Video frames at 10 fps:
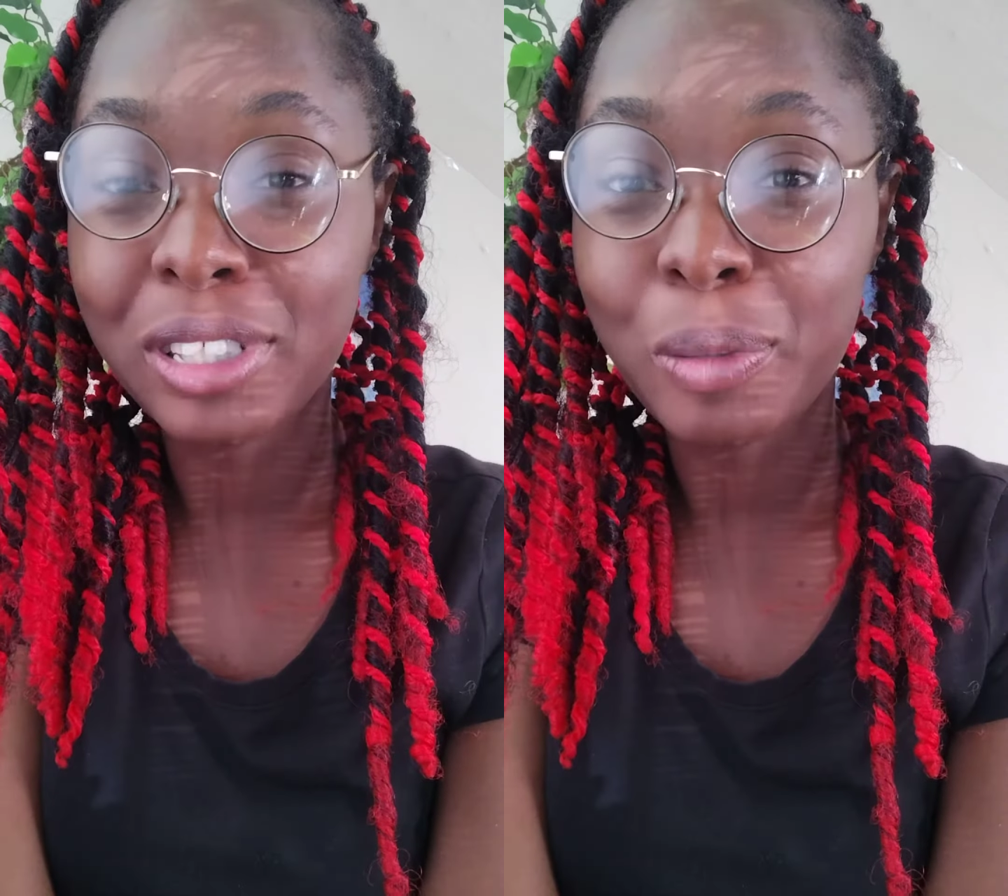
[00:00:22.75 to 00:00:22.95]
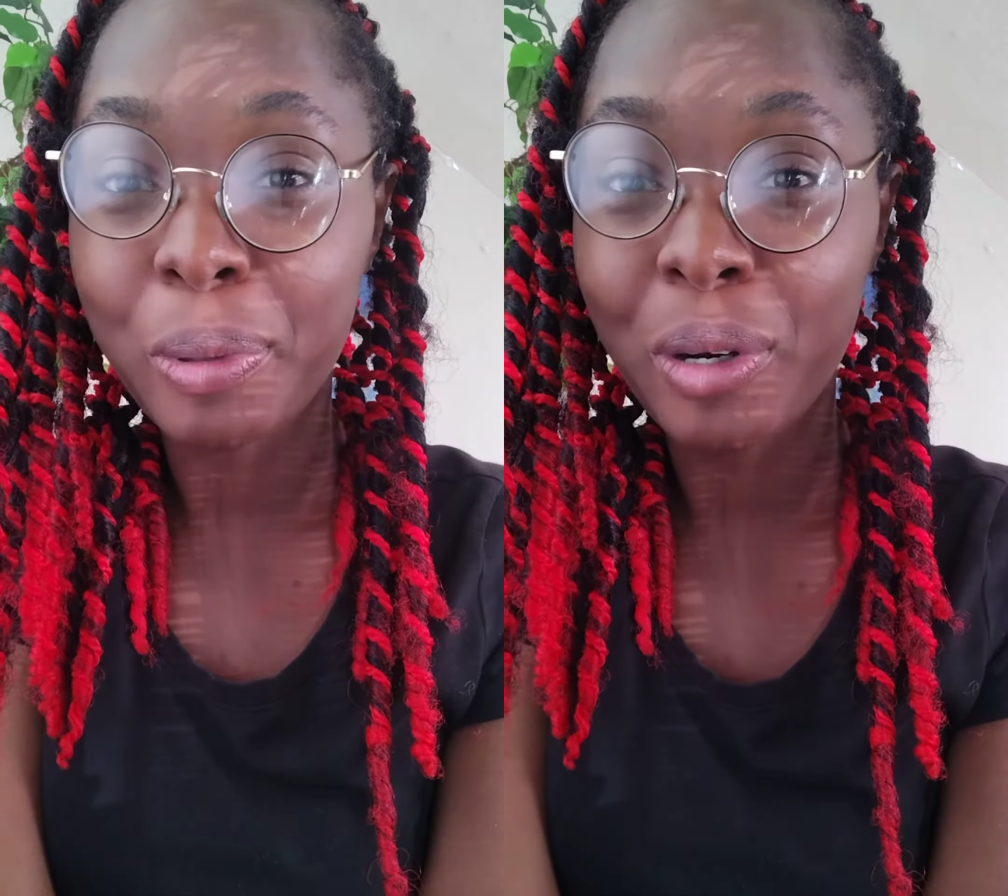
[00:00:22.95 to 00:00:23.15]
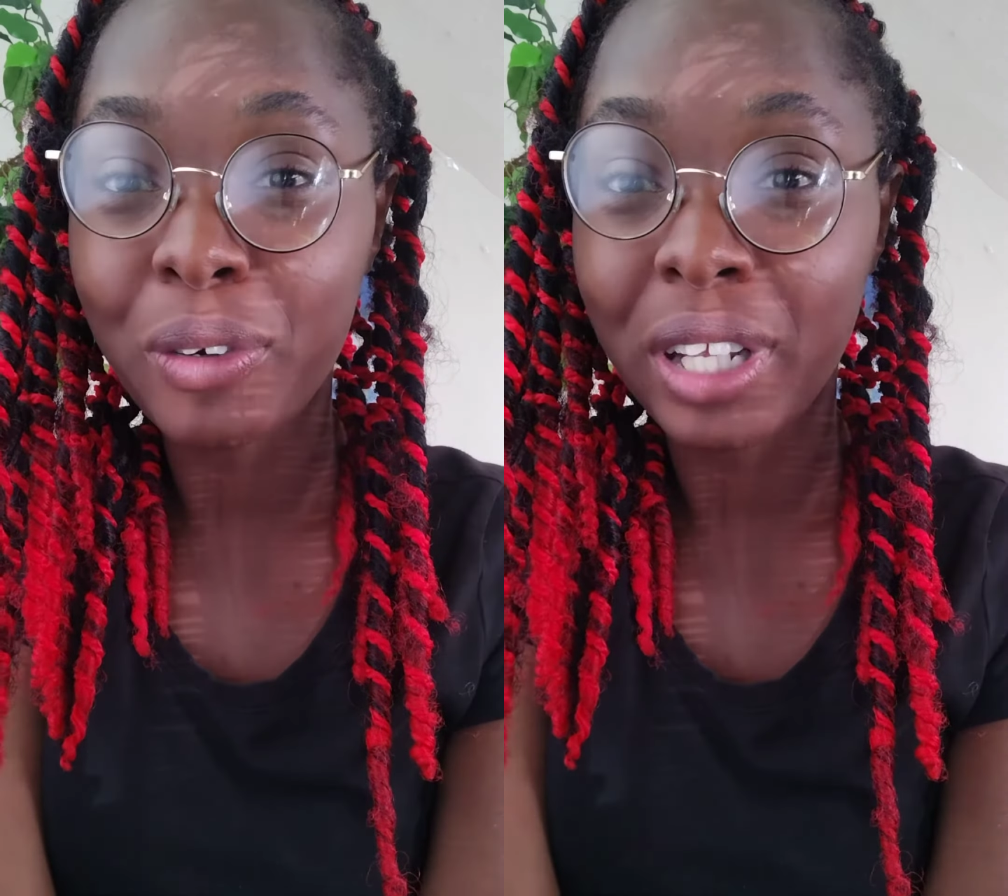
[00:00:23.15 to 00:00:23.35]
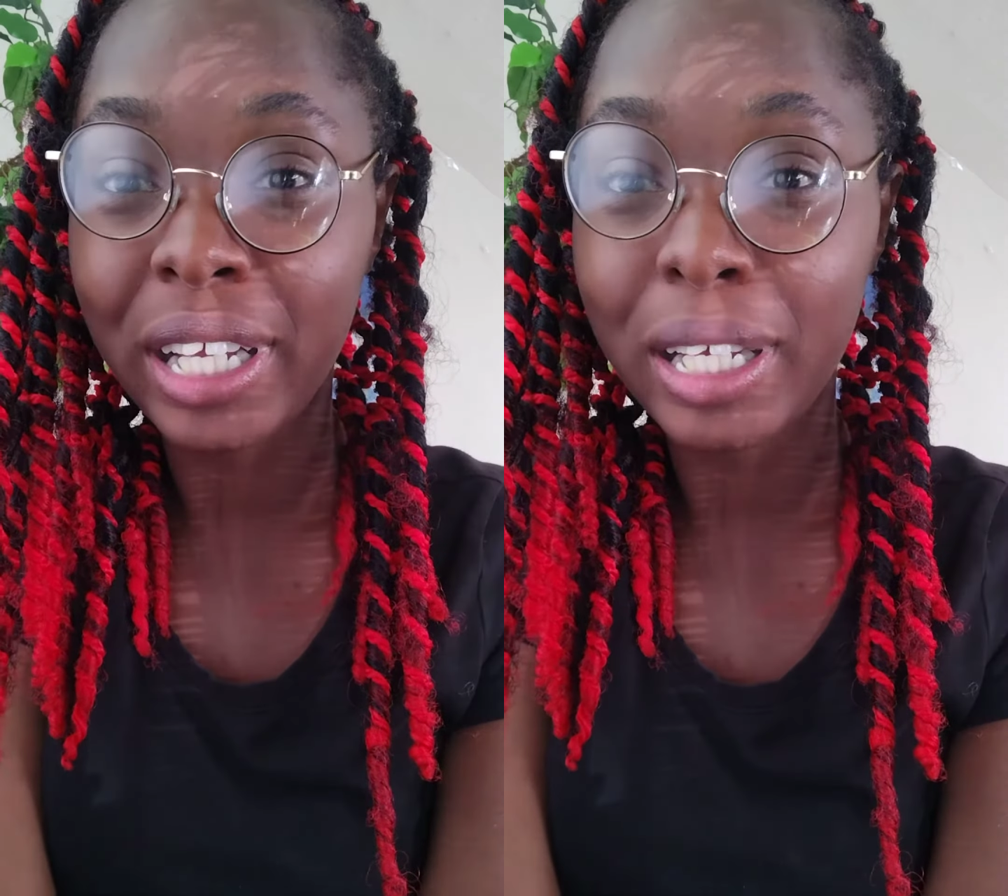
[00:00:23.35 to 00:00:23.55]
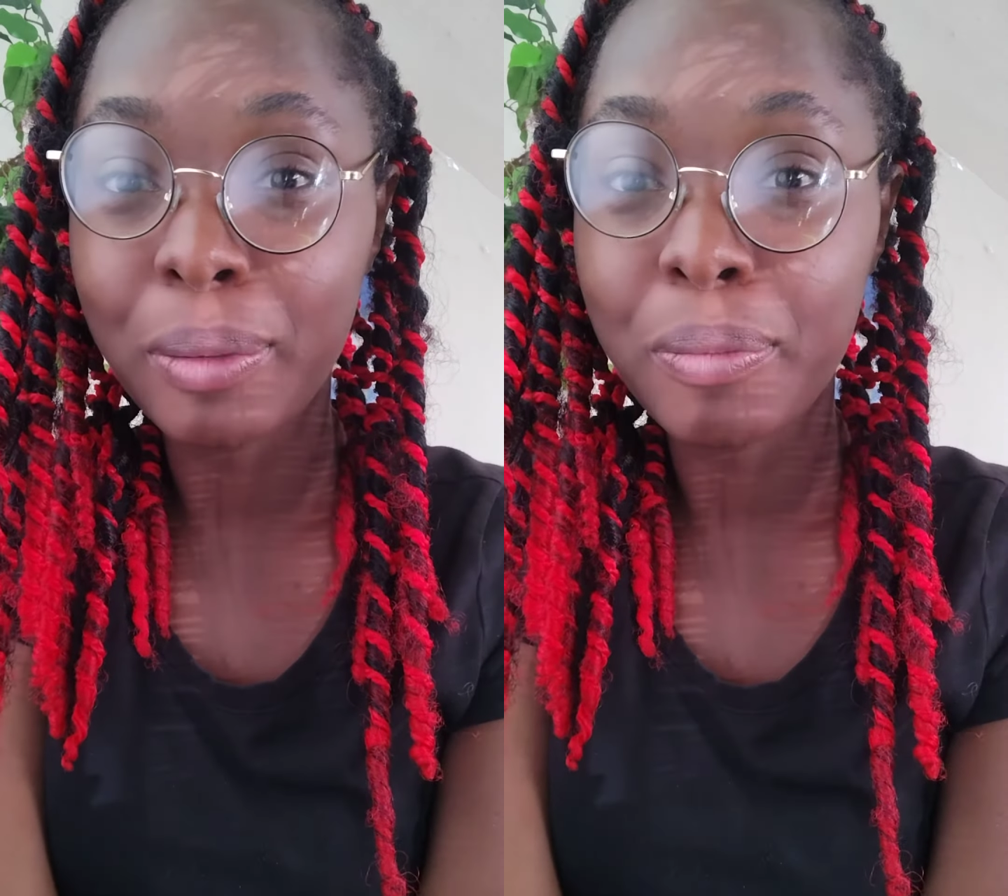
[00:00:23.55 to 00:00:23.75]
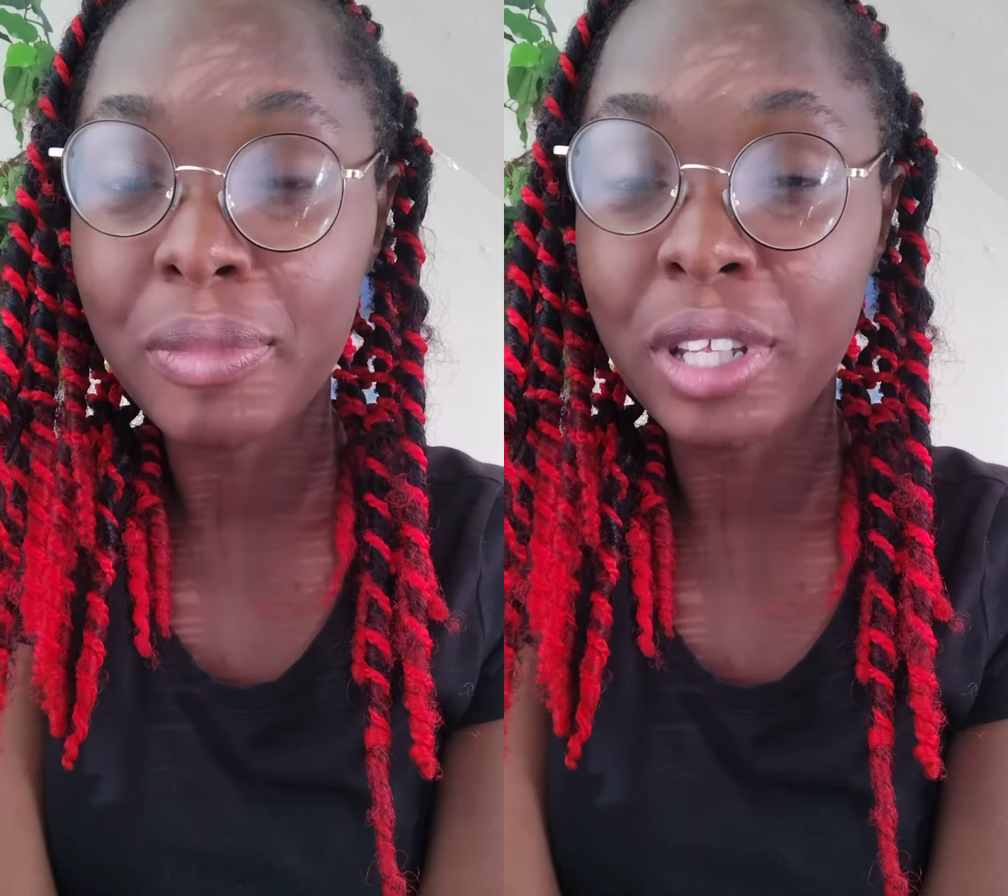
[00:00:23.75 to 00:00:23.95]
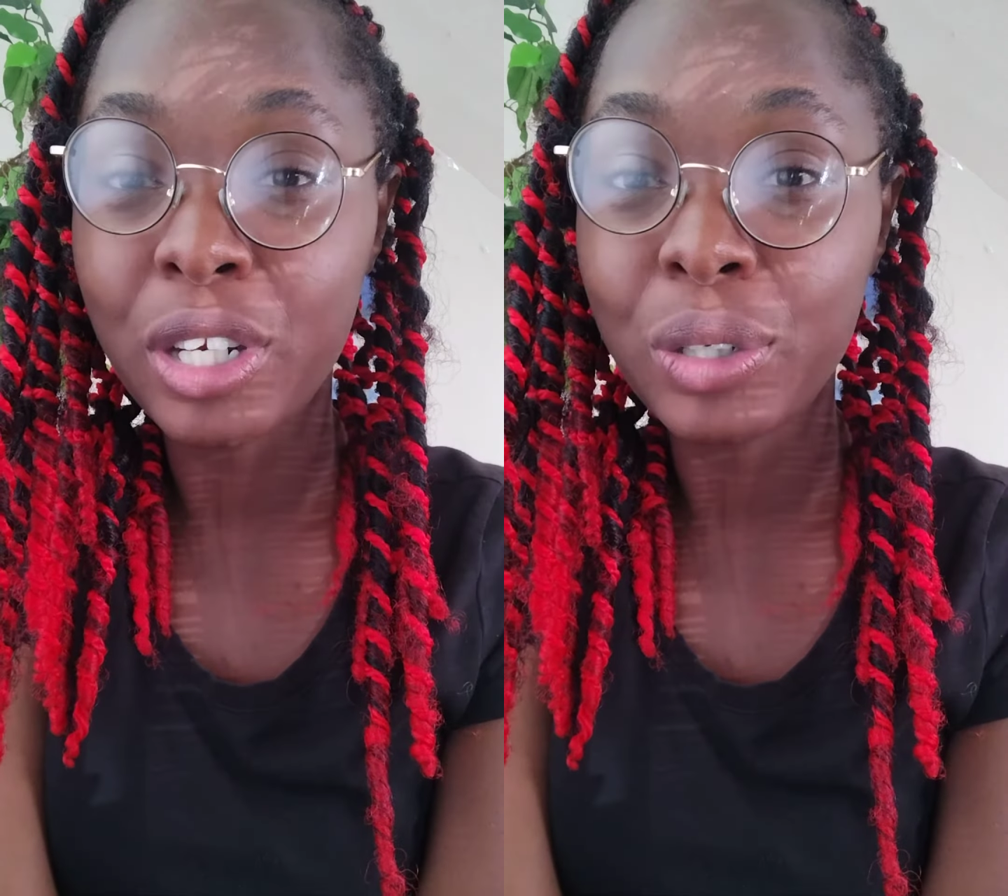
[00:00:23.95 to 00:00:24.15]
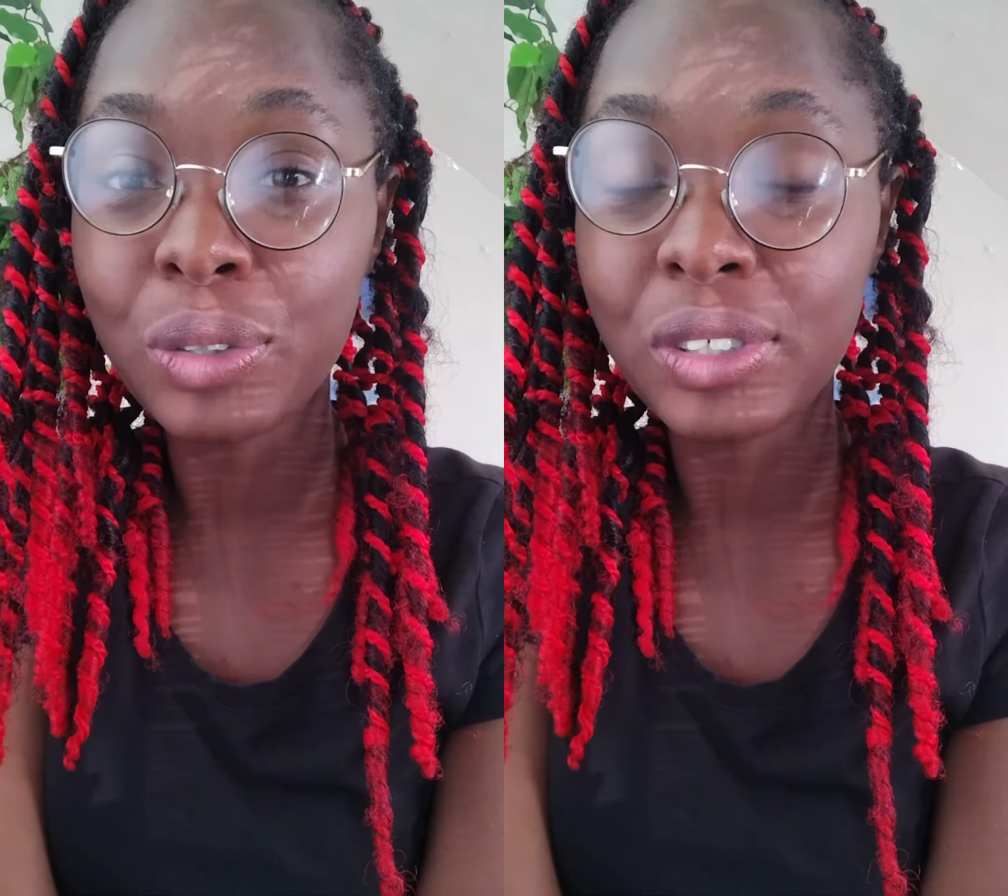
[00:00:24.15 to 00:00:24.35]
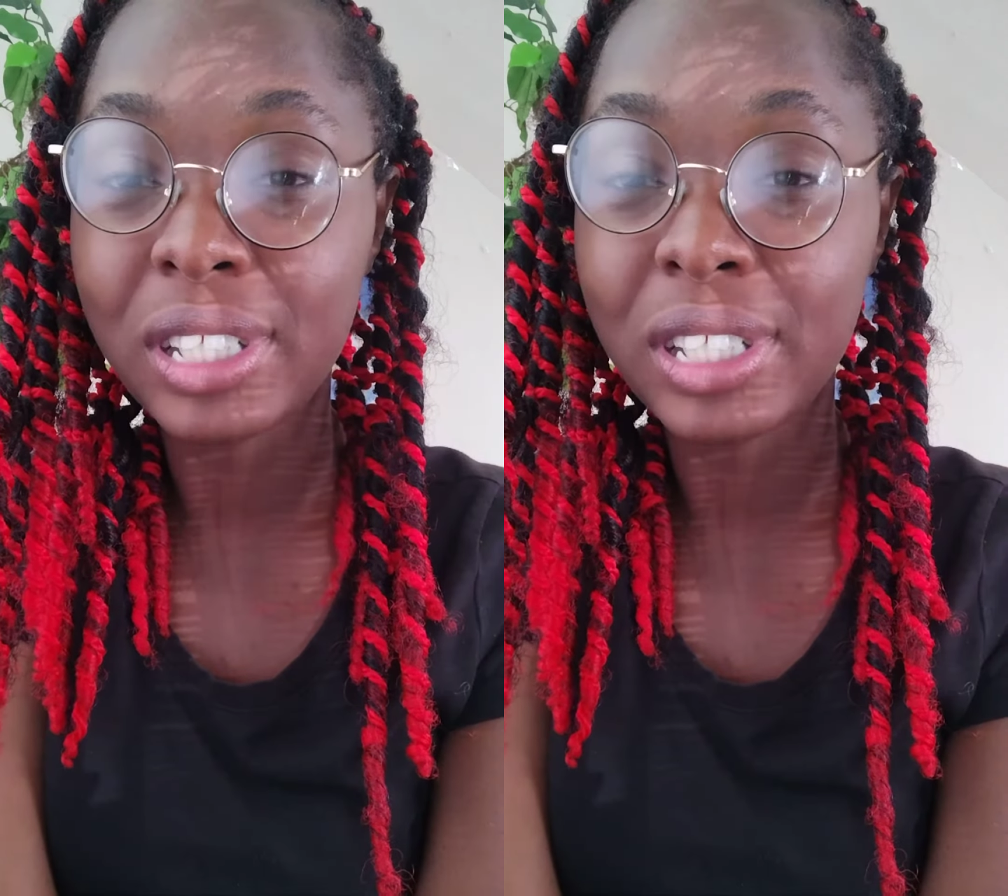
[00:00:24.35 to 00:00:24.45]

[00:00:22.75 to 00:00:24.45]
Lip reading: to proclaim the news